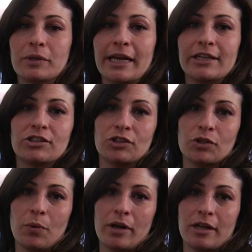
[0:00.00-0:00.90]
relation
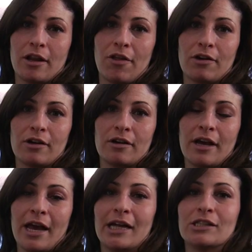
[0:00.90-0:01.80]
to one another.
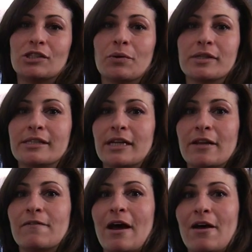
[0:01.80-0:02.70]
And so
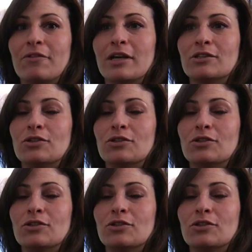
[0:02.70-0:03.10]
instead of having